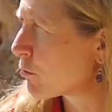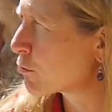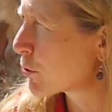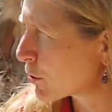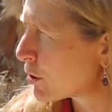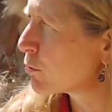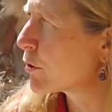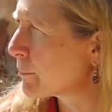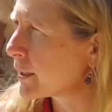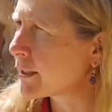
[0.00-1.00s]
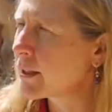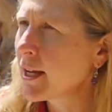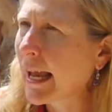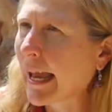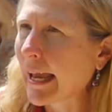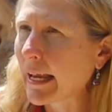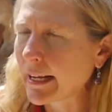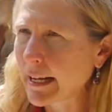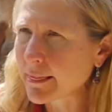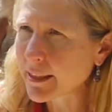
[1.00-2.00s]
rural women.
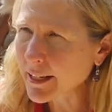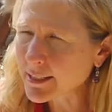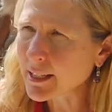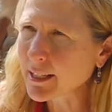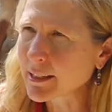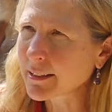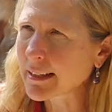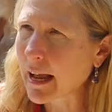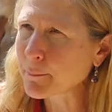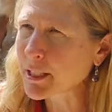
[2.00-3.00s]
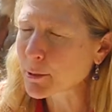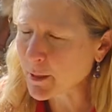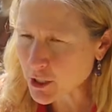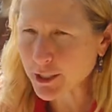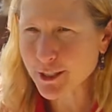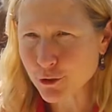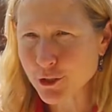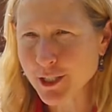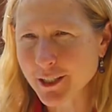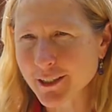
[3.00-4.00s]
And I think I'm especially
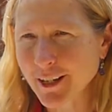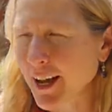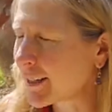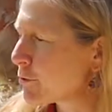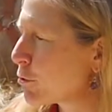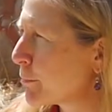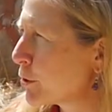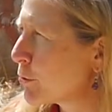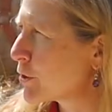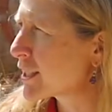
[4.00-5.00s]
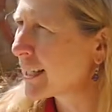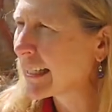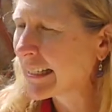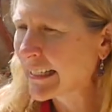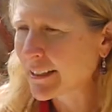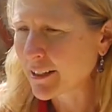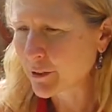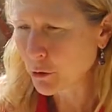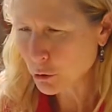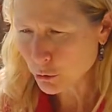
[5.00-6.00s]
interested in a kind of woman who's
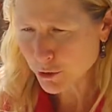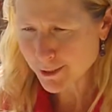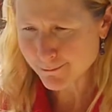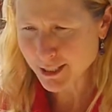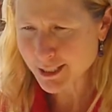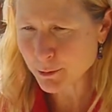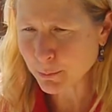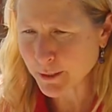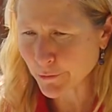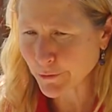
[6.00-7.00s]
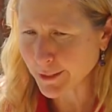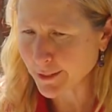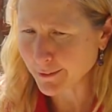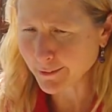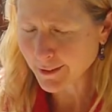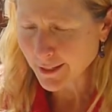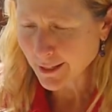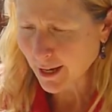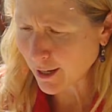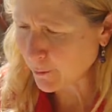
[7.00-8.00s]
disappearing,
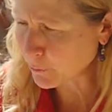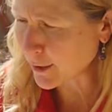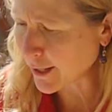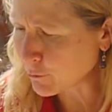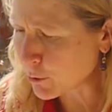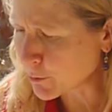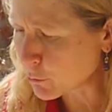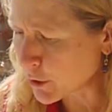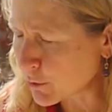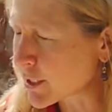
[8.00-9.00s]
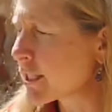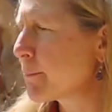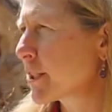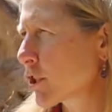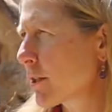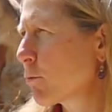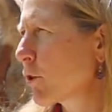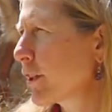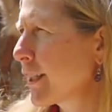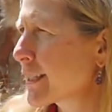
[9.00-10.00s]
kind of woman we don't see much
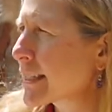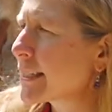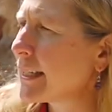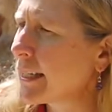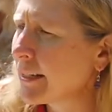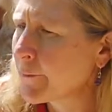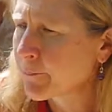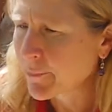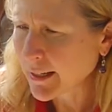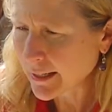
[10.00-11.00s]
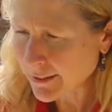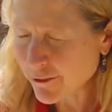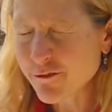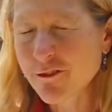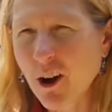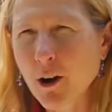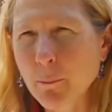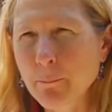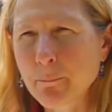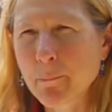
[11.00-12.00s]
anymore, and that's the kind of
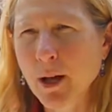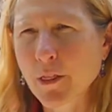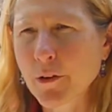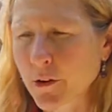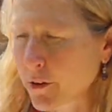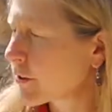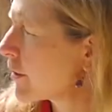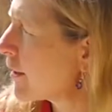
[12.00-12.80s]
farm mother